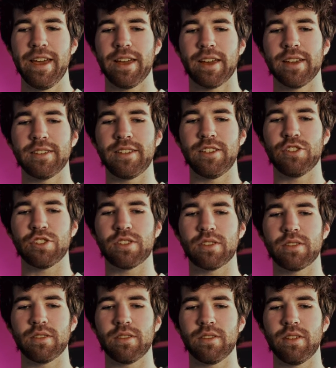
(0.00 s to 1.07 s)
because he
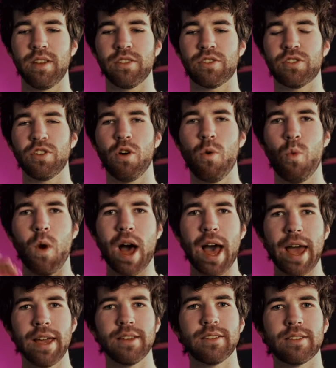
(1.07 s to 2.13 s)
just is so
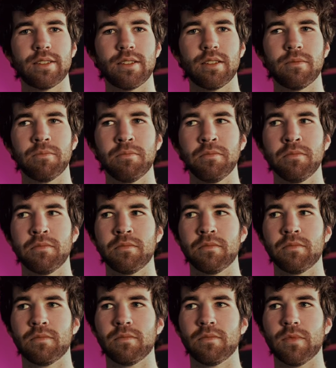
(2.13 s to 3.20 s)
wise
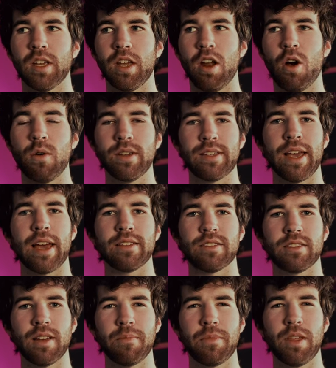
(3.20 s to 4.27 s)
and always has
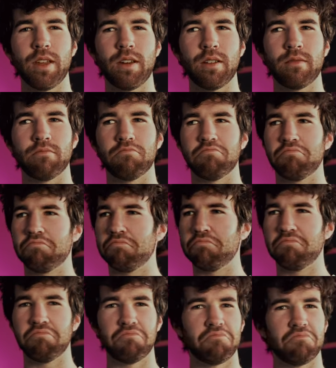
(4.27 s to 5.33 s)
something
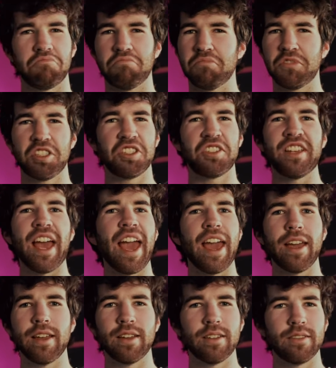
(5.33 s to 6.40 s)
to say
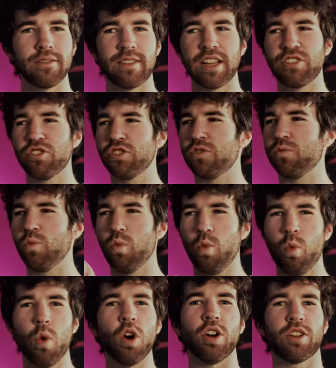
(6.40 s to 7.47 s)
that just
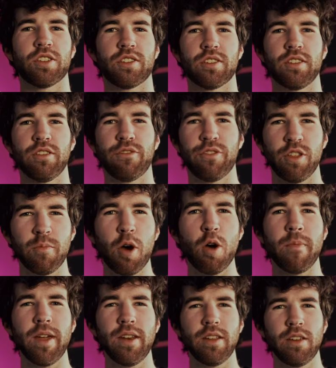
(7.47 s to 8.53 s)
works for the
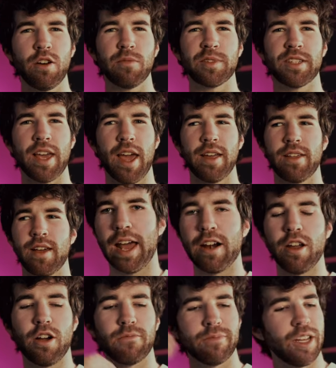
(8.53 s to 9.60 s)
moment. You know what I'm saying? Like, I don't
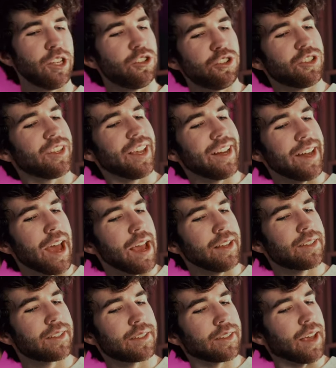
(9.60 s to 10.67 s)
know. It's just like
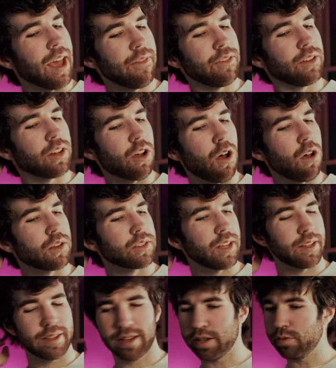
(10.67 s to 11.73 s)
nice having calls
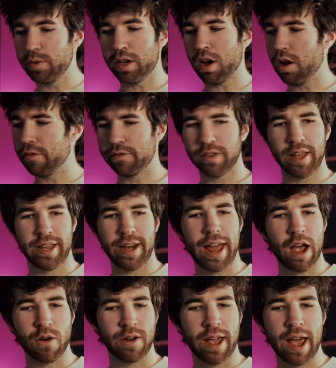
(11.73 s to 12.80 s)
like, because we called for like an
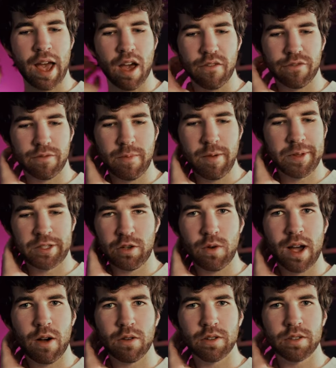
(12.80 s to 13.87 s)
hour and a half, maybe two
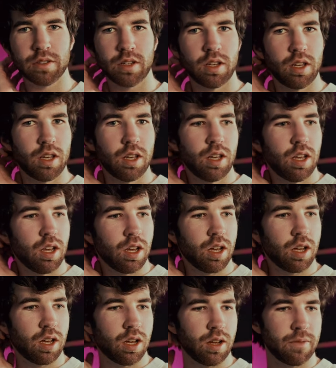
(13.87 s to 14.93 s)
hours.
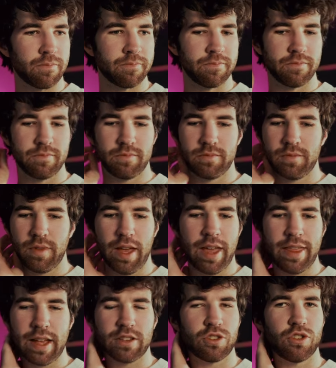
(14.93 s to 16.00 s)
Um...
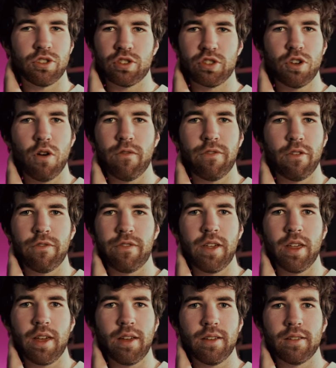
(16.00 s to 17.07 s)
And that's just so
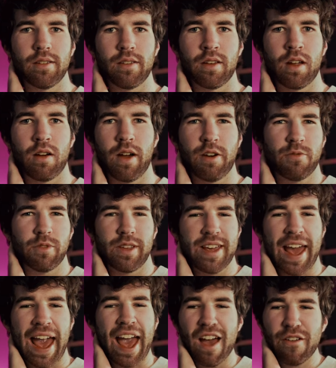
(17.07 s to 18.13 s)
fulfilling, you know? I don't really
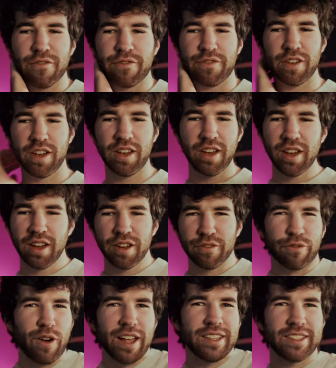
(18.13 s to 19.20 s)
have
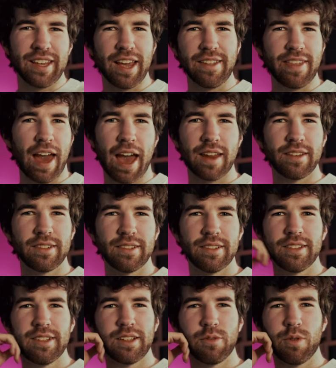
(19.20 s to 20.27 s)
friends like that,
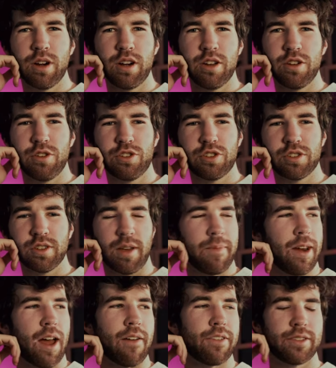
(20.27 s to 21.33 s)
where you're just, I
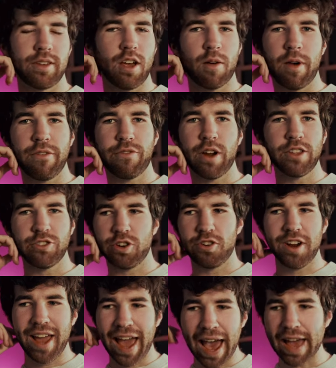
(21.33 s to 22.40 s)
mean, obviously all my friends
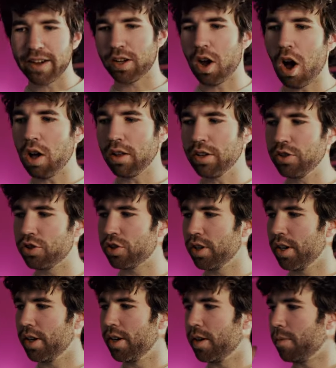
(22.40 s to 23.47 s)
are at college,
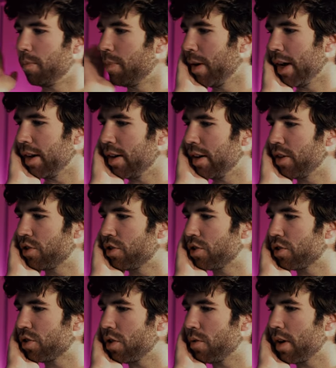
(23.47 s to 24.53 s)
but it's
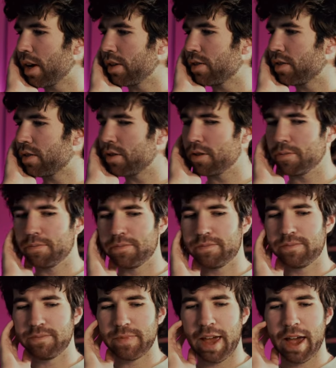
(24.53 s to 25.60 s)
just so nice to
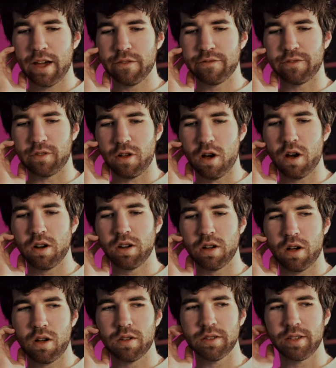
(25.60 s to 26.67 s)
have long
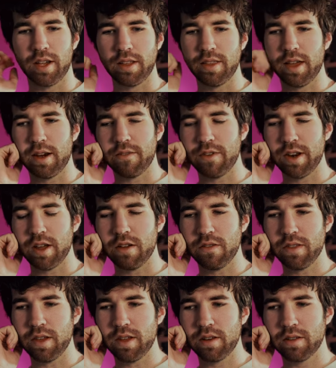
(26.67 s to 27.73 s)
calls like that every now
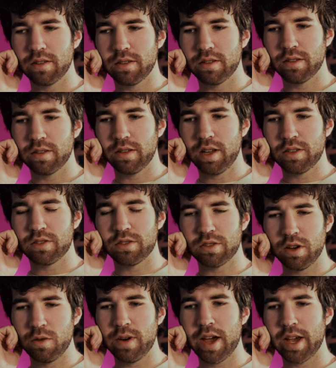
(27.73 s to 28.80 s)
and then. It's
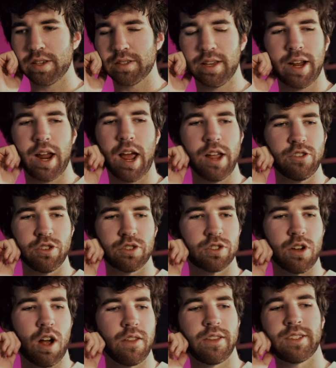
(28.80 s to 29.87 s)
so nice. Like, I, I just
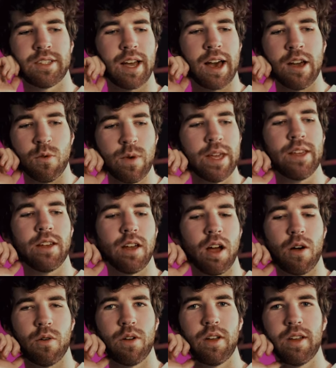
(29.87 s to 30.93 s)
saw this guy a week
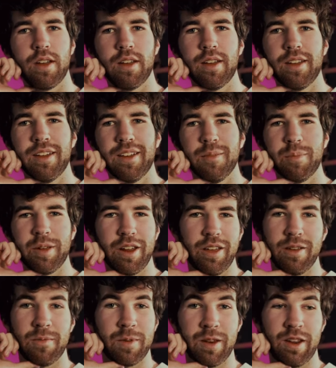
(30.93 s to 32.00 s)
ago, but
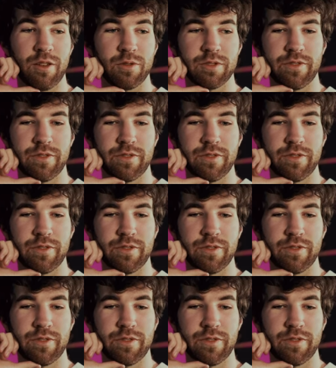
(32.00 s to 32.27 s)
I mean, he was